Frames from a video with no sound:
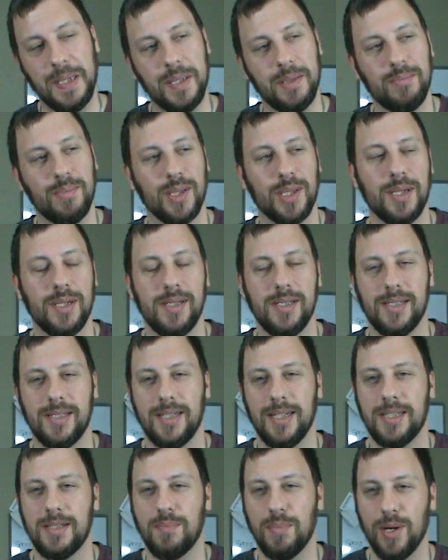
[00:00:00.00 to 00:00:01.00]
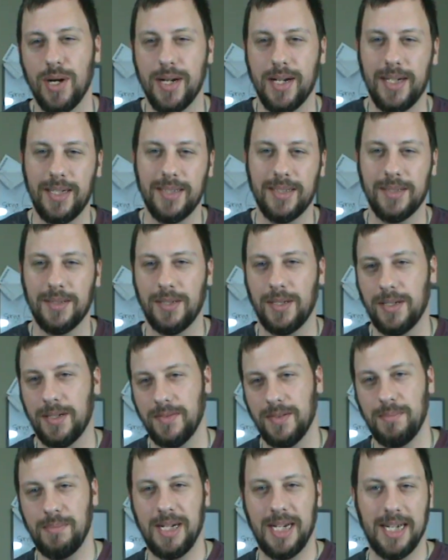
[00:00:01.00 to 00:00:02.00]
because that's breaking the law of
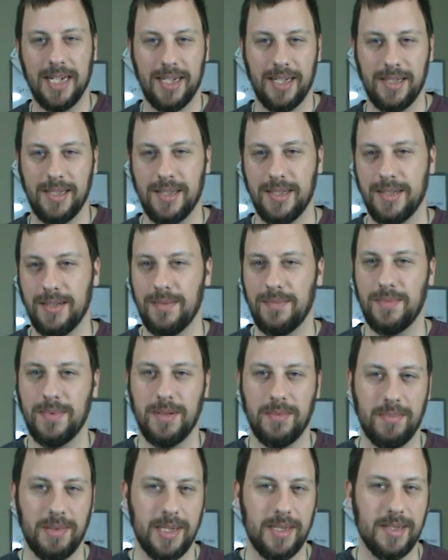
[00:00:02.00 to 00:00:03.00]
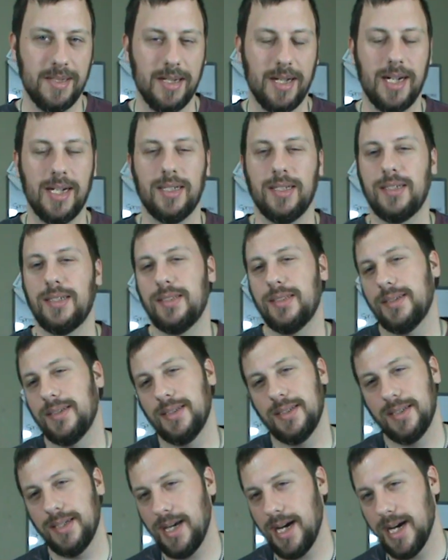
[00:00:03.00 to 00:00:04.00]
the Magas to be silent.
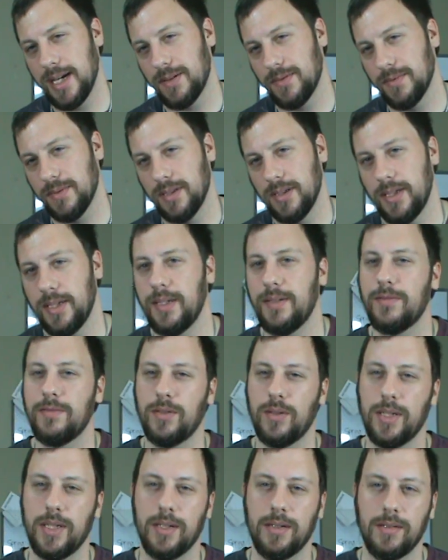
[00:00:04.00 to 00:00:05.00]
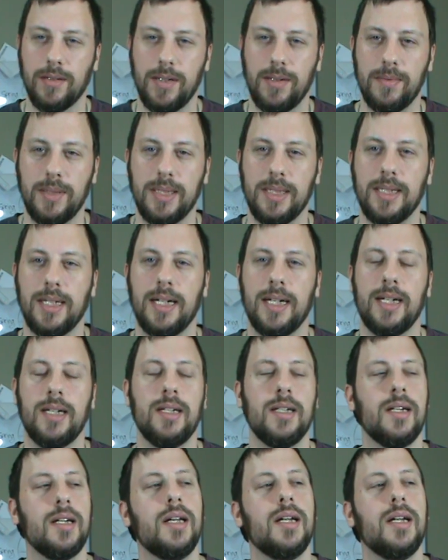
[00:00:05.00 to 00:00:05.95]
I don't really fully agree with that.